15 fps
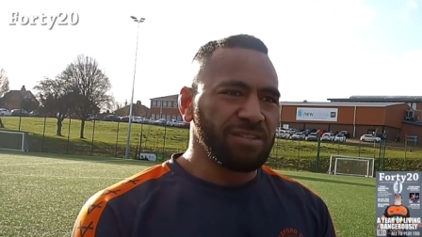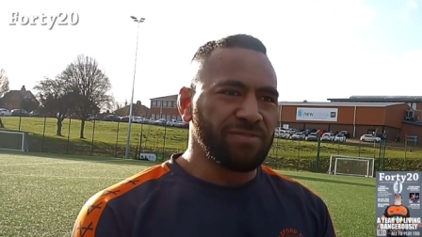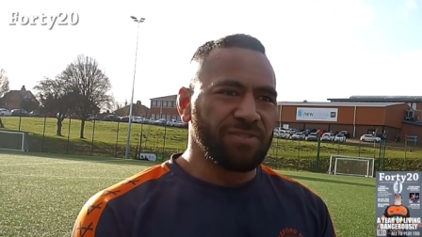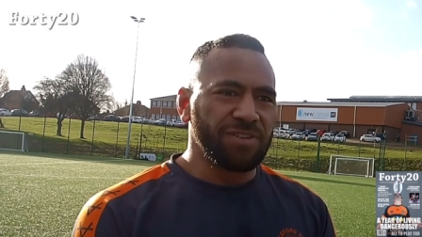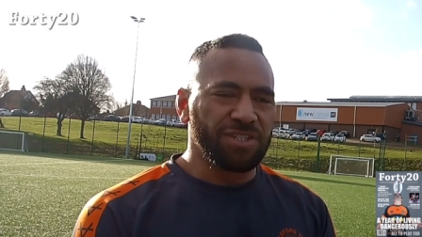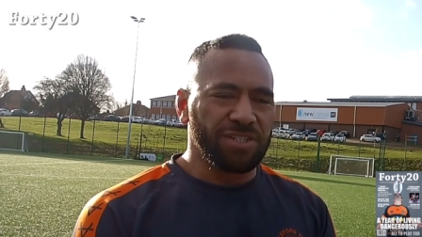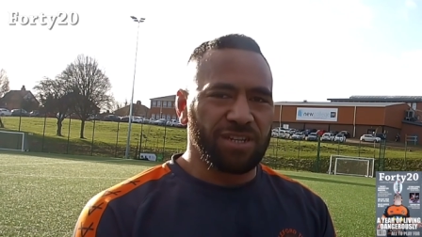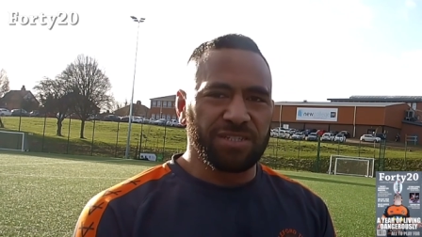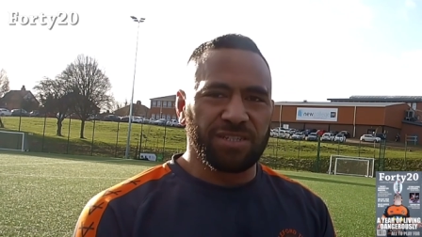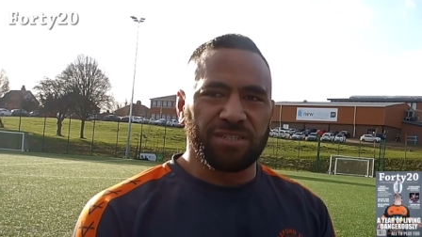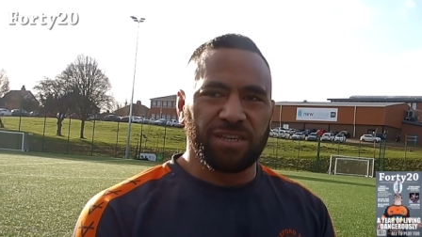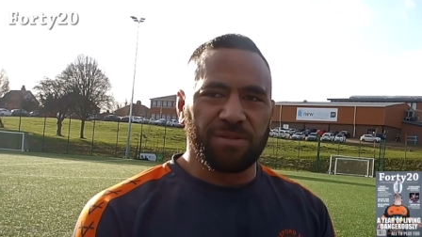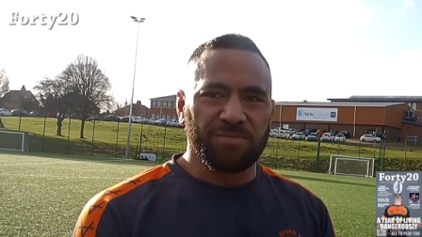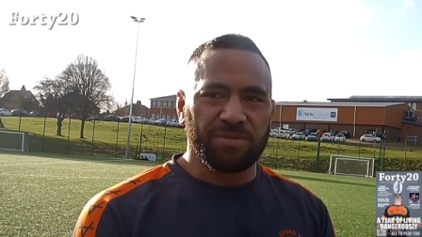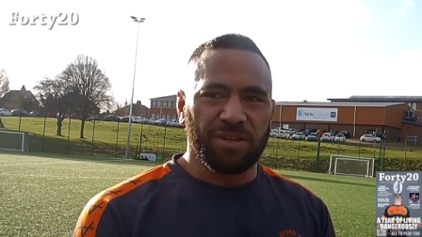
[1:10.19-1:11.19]
vision as a
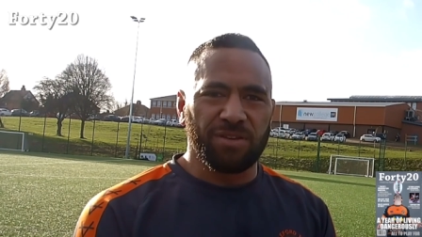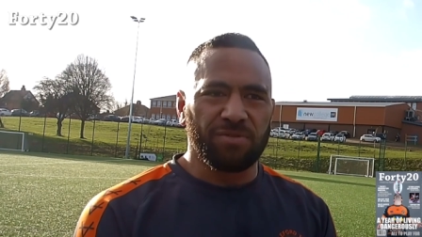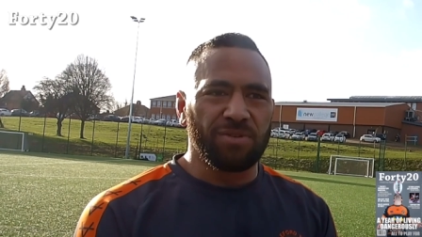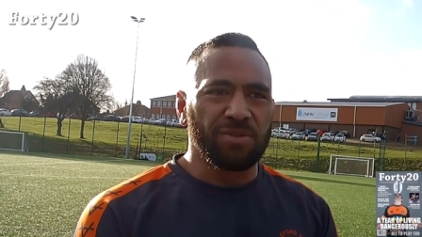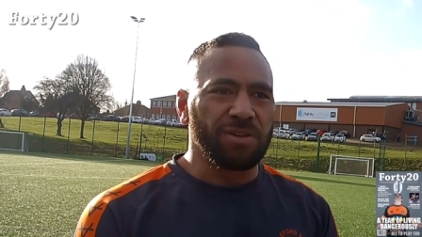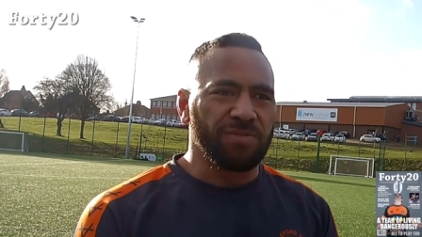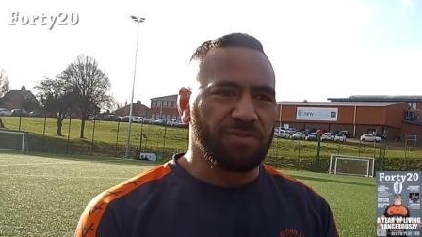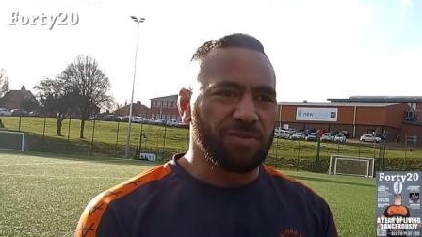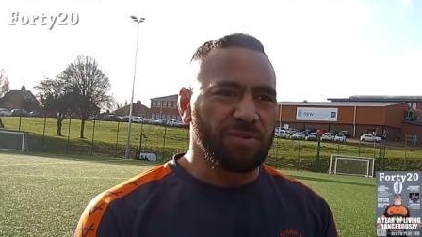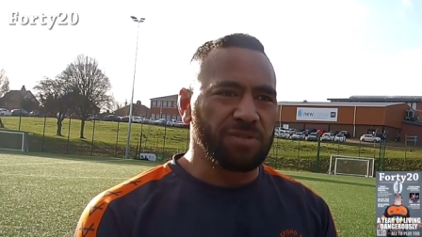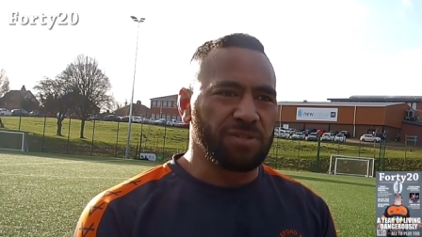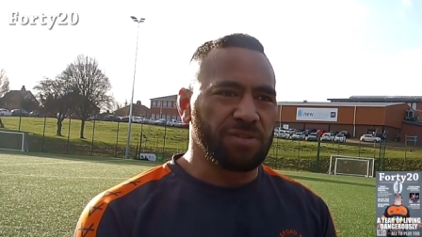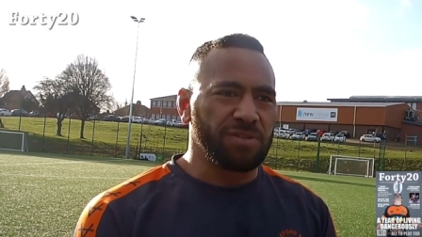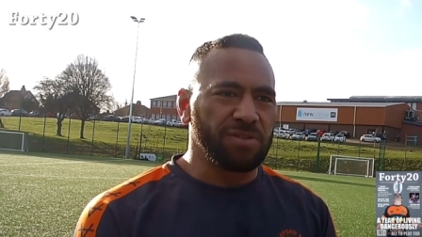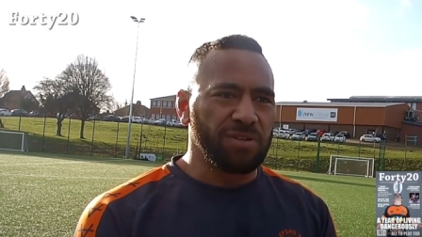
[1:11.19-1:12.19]
team, so we're looking forward
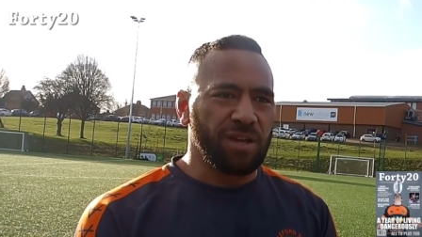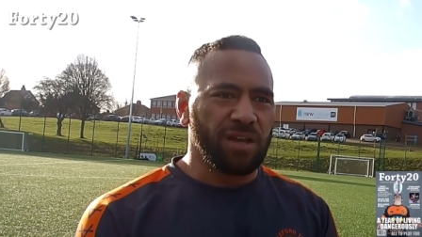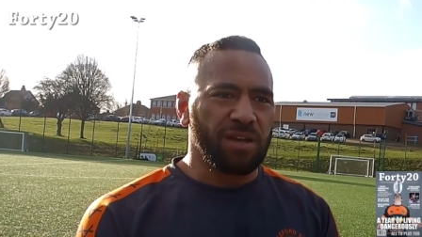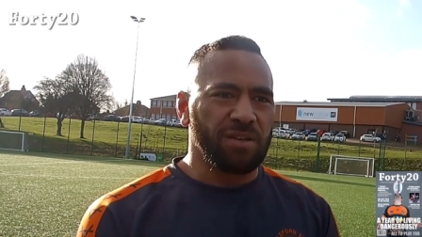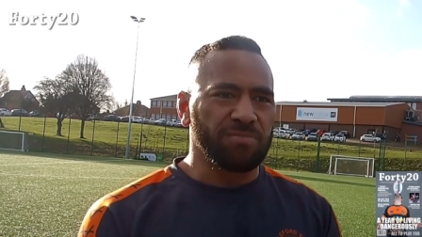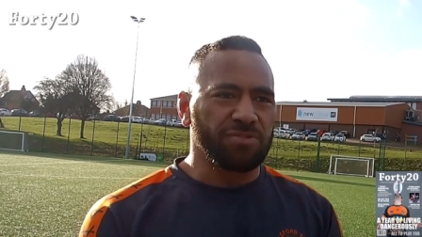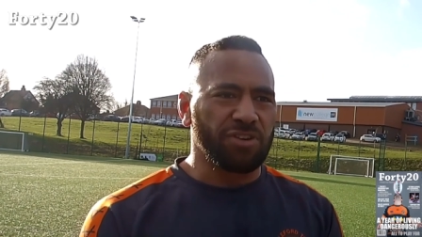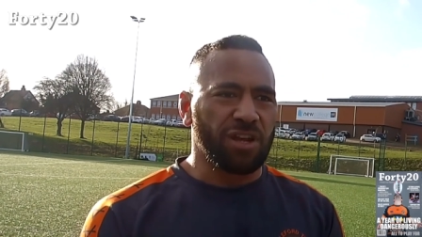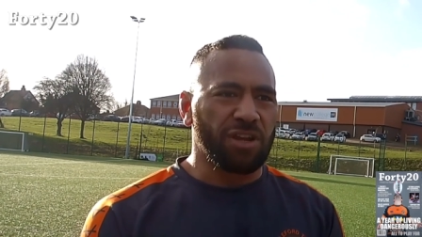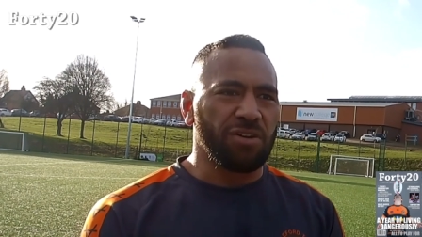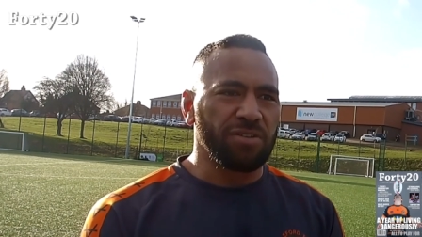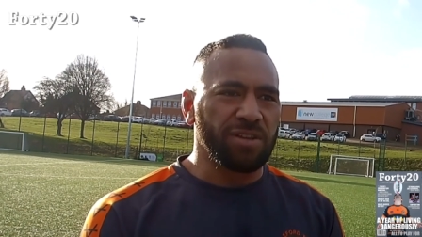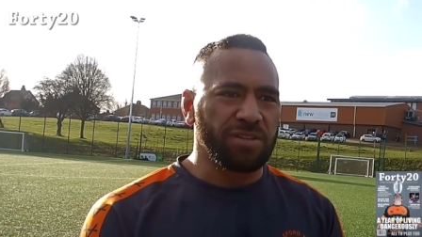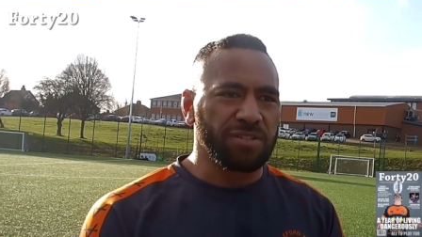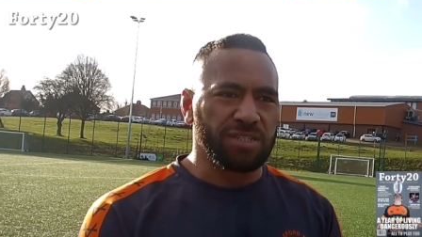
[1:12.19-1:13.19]
to track
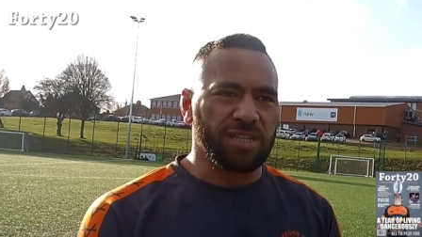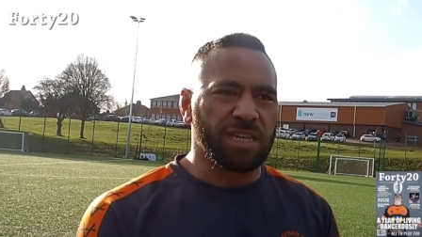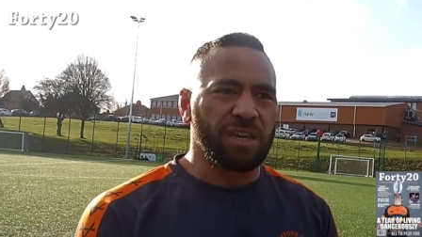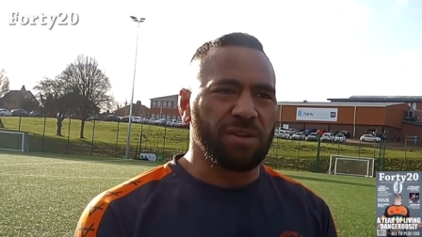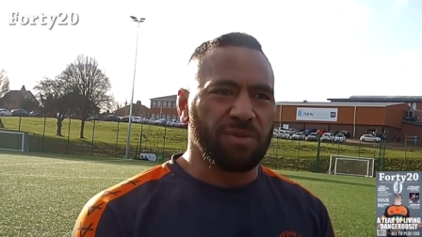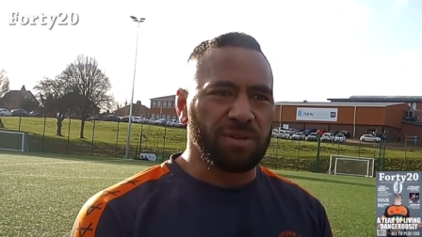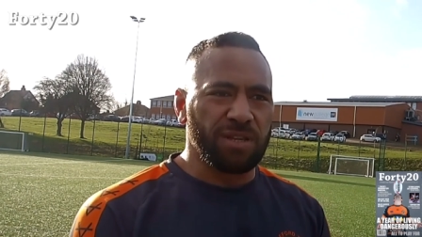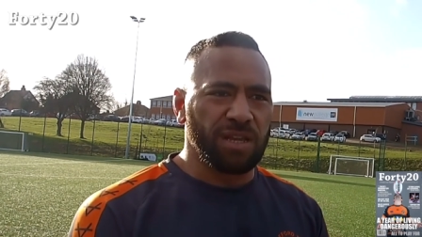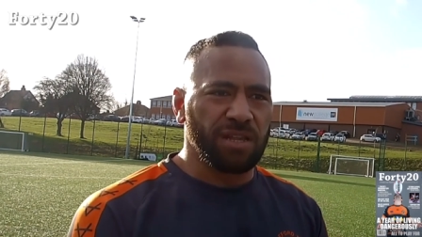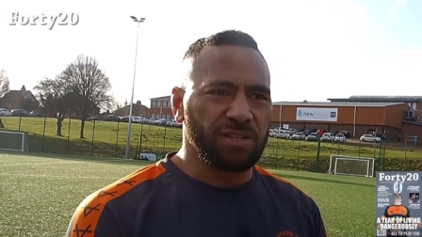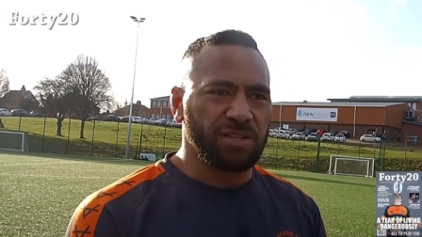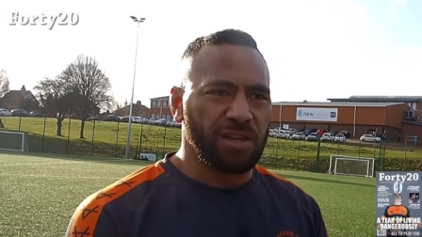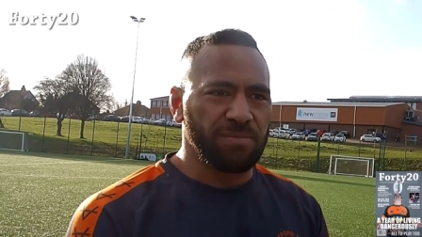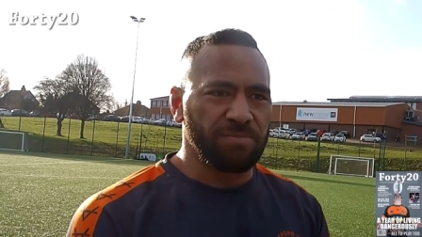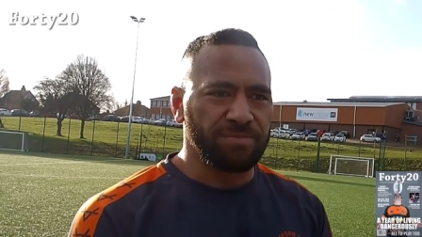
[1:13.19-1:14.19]
on and just take it one day at a
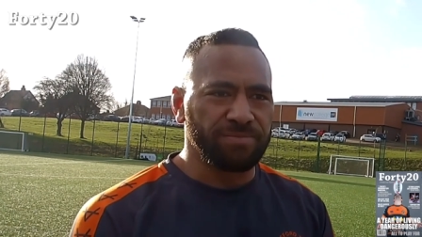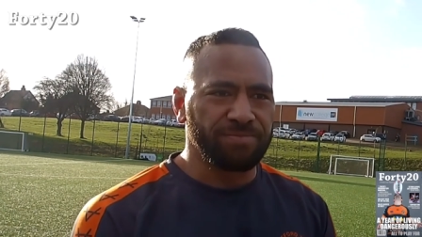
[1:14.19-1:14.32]
time.